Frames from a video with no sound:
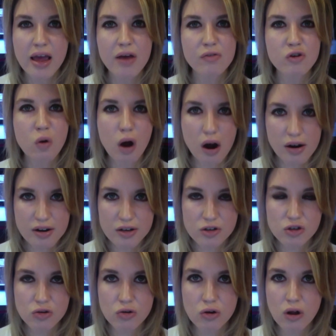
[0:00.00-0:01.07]
If you aren't in
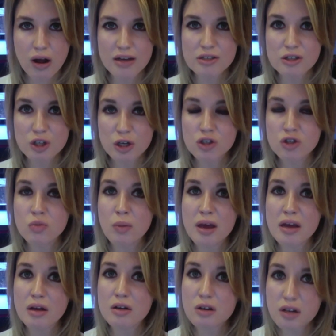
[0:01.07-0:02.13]
school, I suggest you
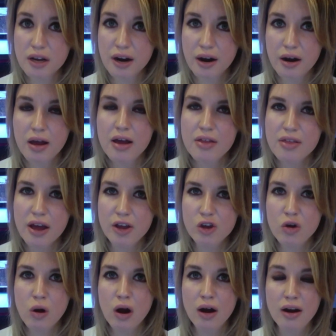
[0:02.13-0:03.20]
make it clear that
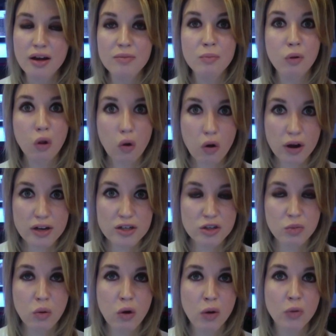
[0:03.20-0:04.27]
you are employed to
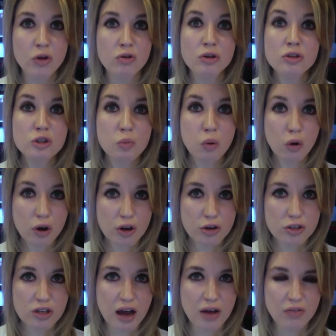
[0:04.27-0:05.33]
the point where you can support
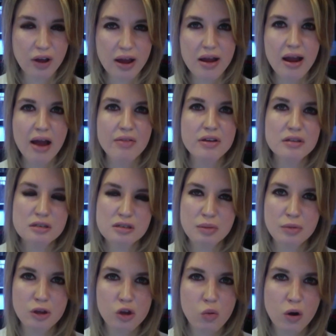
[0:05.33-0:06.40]
yourself, and this is
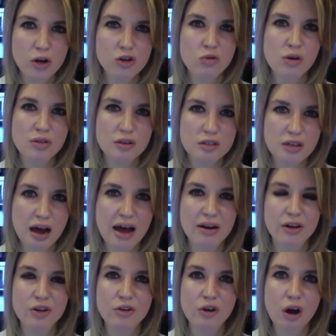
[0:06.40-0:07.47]
something you want to do on the side
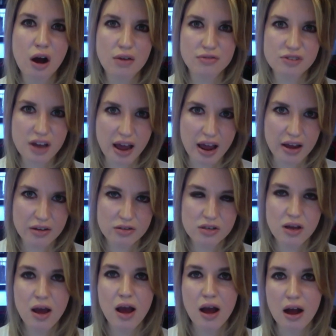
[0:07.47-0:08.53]
on your off days,
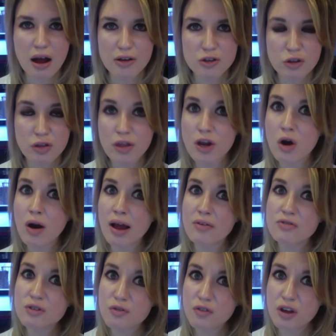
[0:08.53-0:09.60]
so that they don't
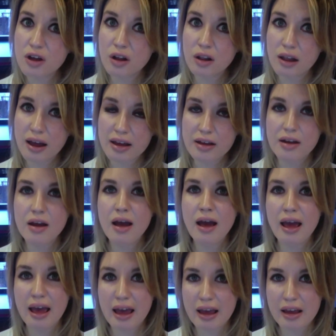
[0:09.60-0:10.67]
have to feel like,
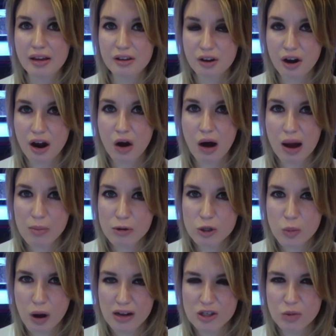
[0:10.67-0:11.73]
hey, I'm
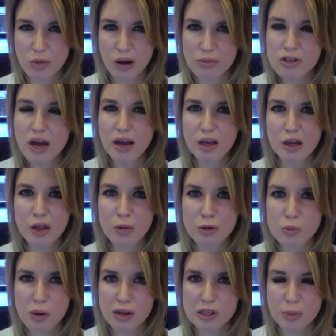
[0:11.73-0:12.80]
responsible, I'm taking on the
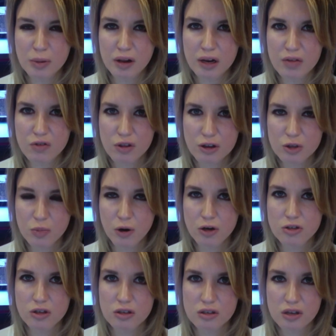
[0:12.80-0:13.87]
responsibility for this
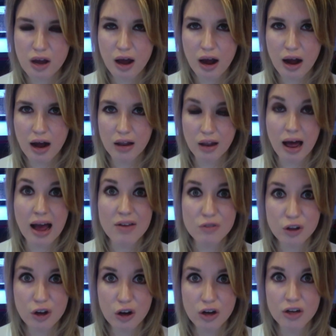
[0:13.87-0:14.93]
person's
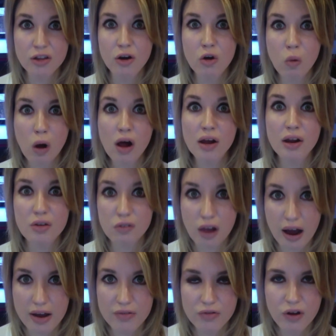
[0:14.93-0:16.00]
livelihood and their quality of
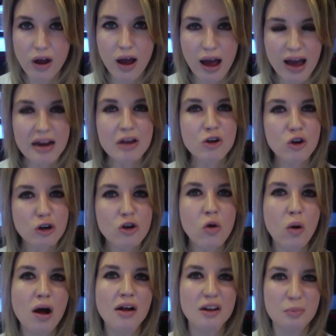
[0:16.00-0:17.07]
life. Any good
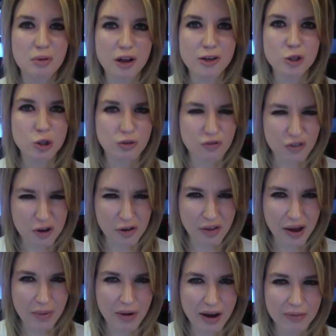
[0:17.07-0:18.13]
quality place should feel
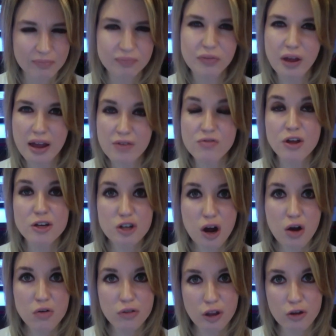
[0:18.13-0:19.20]
that way. If they
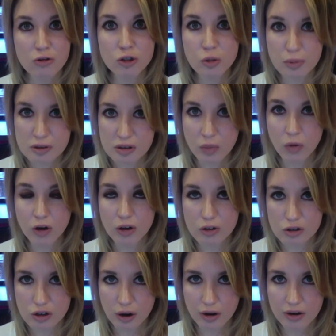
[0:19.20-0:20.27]
don't, then you should be somewhat
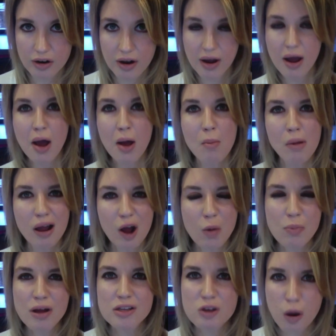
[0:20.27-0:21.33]
concerned. But I
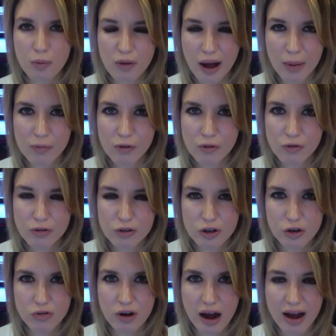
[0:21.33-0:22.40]
hope that's helpful for
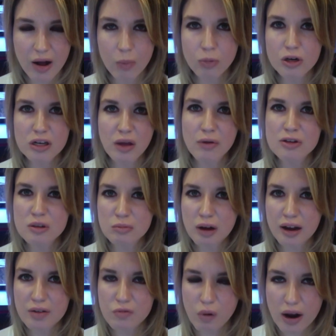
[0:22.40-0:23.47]
you, Niall. Put together some
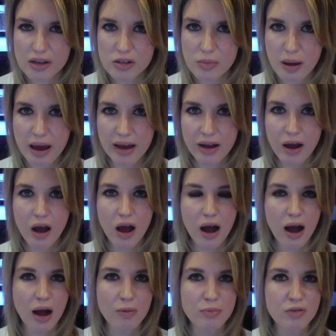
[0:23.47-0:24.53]
kind of resume.
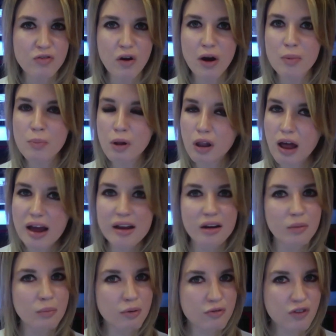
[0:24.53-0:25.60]
Be very
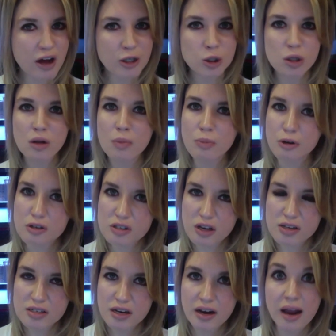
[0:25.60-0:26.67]
polite and professional,
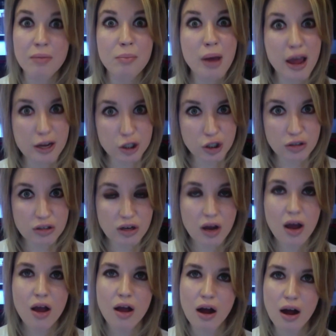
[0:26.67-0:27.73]
persistent, and patient.
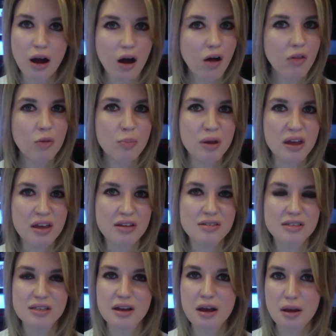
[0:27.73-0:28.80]
All the
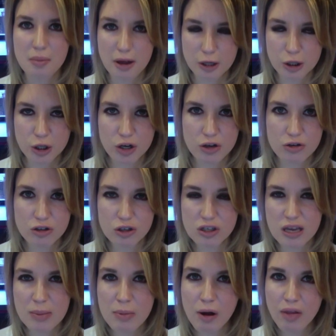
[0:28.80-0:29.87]
P's. Make sure you just
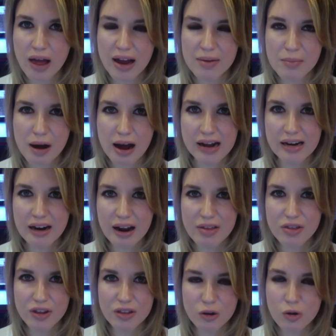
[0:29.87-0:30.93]
keep all that in mind, and I
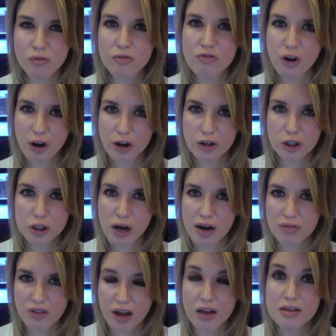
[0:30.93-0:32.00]
think that you have a very good shot
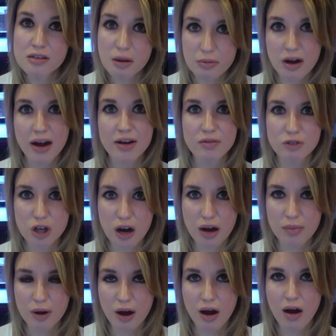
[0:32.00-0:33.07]
of getting some kind of
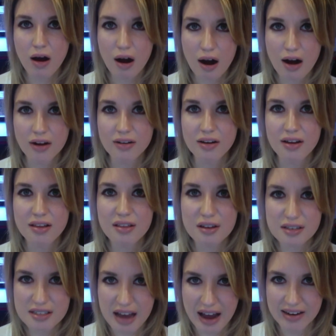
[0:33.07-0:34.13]
job on
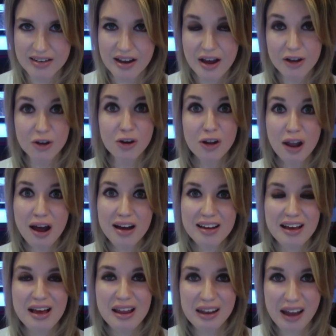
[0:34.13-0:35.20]
the set. Good
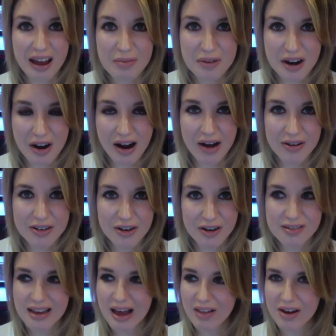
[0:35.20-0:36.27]
luck. Let me know how it
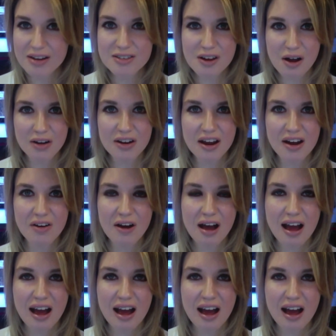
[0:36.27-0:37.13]
turns out. Let us all know.